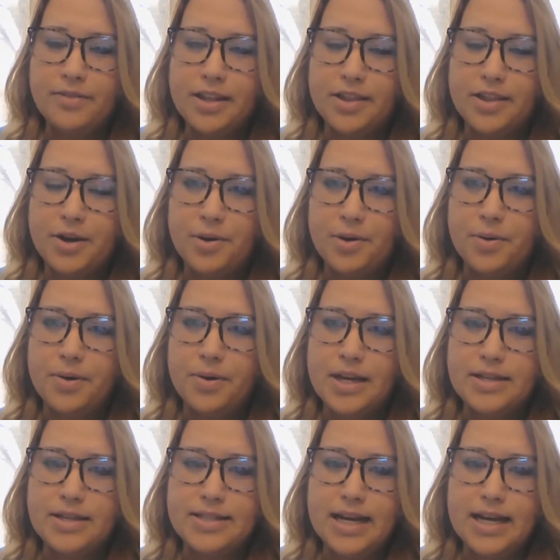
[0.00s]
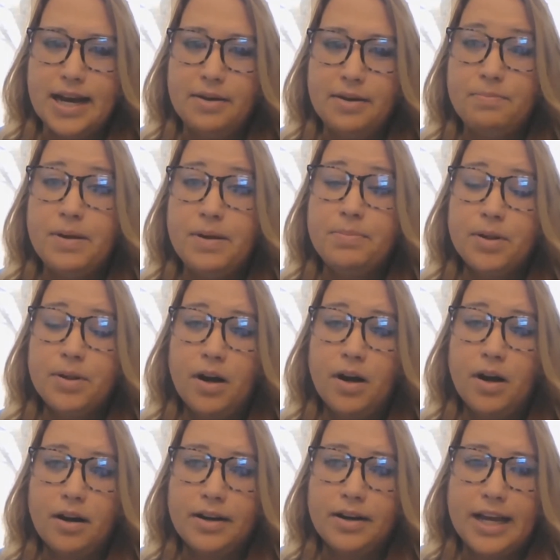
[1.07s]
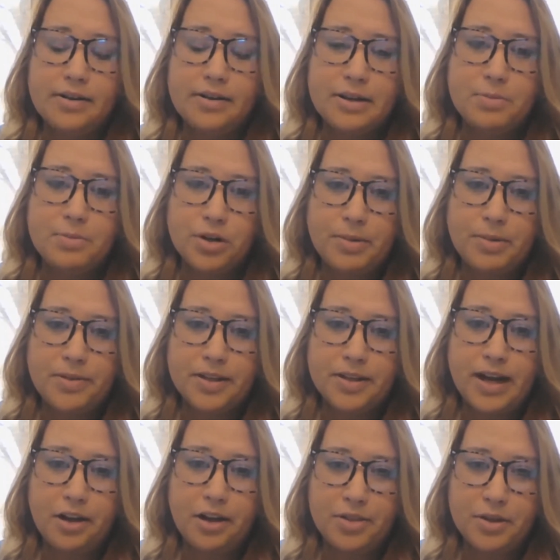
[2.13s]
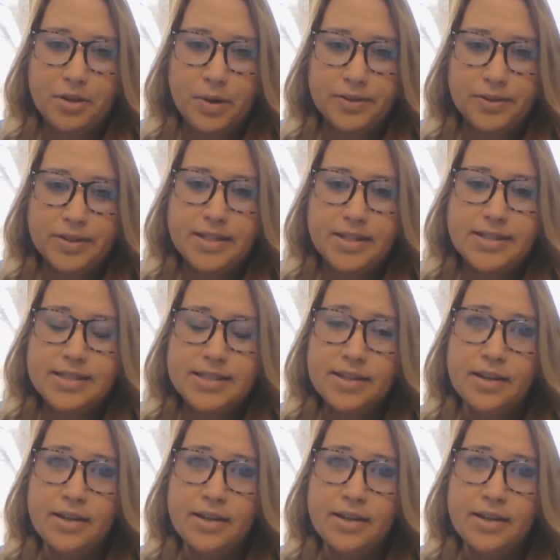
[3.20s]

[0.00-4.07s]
though, is that people are caring more about their health and wellness.